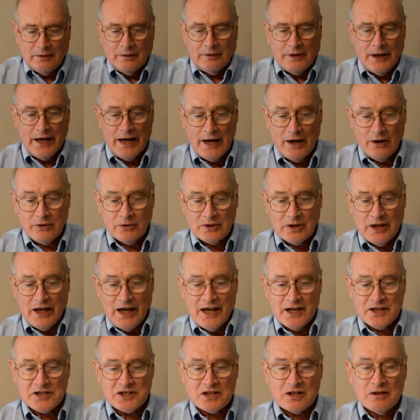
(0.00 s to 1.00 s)
Now, to
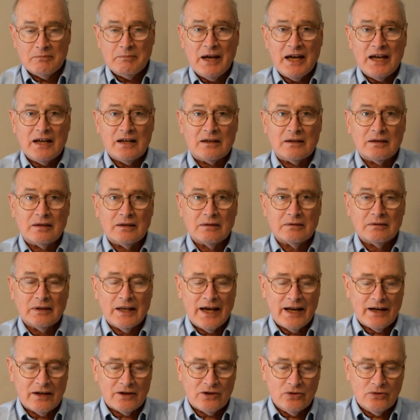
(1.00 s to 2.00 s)
estimate
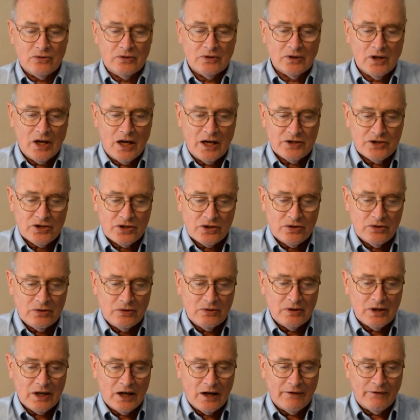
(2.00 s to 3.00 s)
latitude and
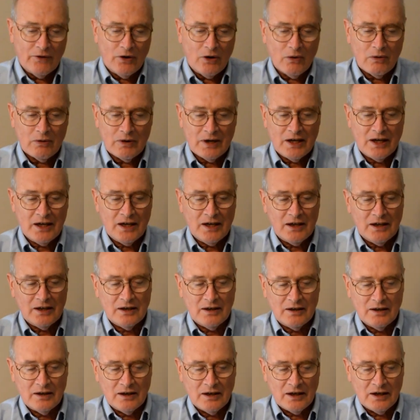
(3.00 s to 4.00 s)
longitude, I've already
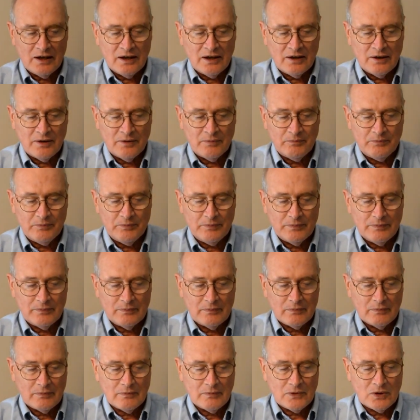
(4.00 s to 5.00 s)

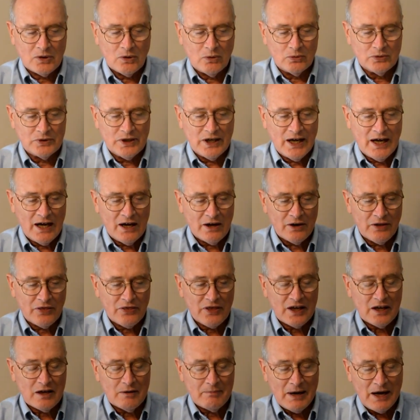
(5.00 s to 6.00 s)
told you how to
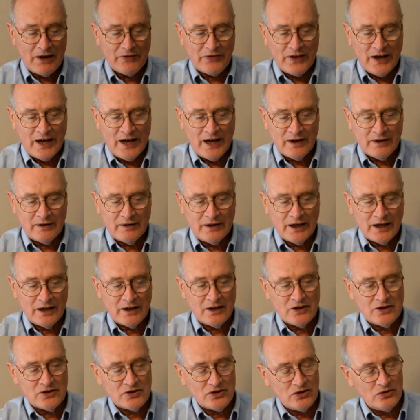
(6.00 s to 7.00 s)
think about that, and that
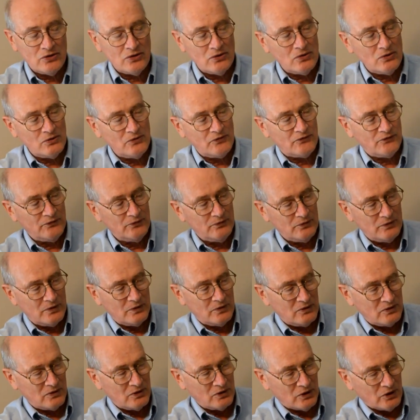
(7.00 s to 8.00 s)
is you've
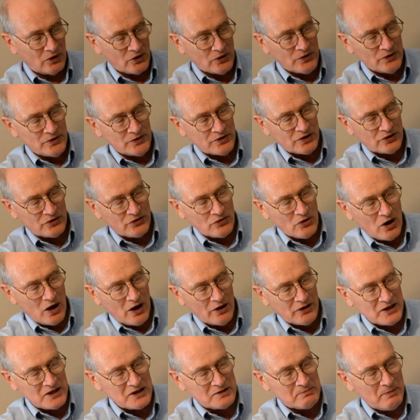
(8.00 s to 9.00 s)
learned to draw
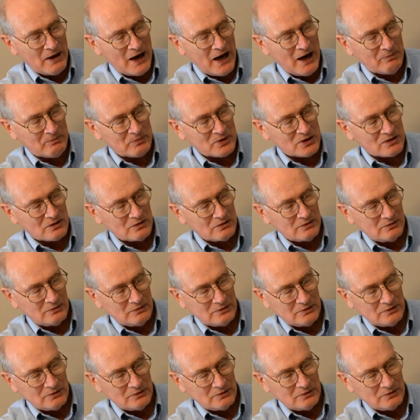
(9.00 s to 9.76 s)
these maps,